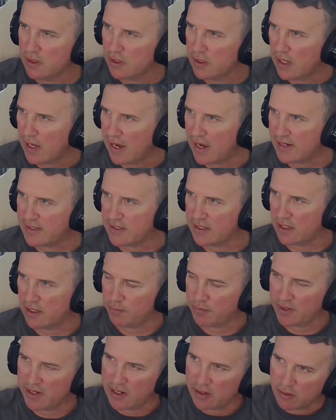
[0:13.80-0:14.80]
edit
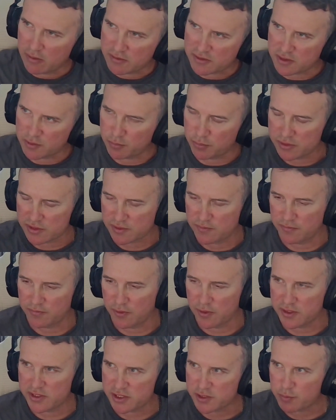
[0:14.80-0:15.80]
up, and then also put some
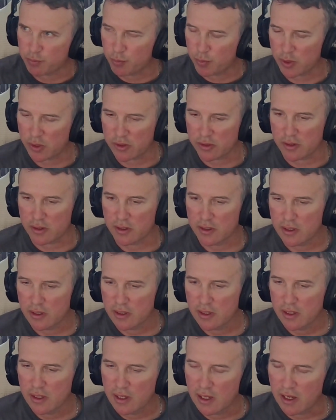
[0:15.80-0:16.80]
footage. But
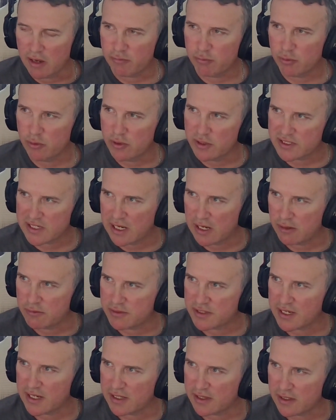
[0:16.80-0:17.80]
I've worked out how
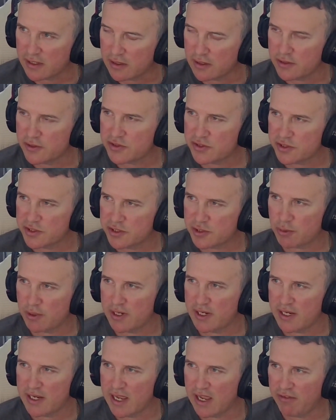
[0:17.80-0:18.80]
to get the
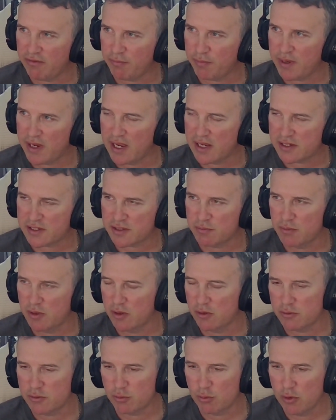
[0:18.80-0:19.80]
120 FPS
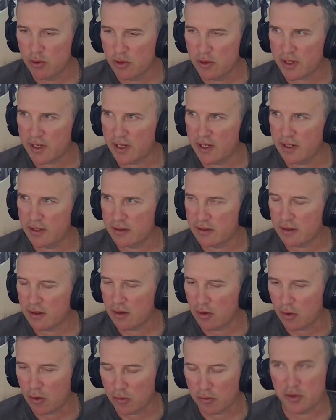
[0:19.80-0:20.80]
mode working
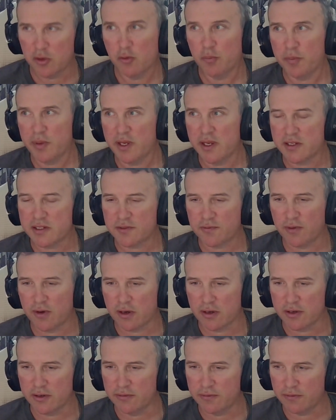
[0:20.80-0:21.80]
on your
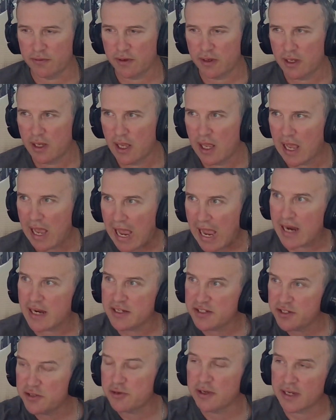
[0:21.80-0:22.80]
PS5,
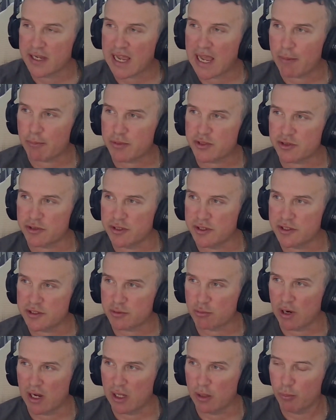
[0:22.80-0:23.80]
and you can capture it as
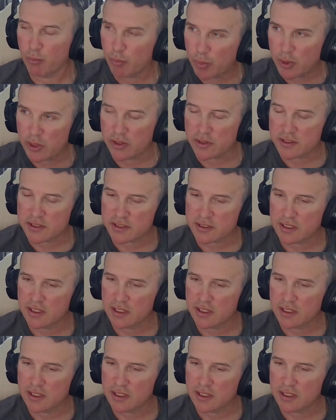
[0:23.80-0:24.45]
well. But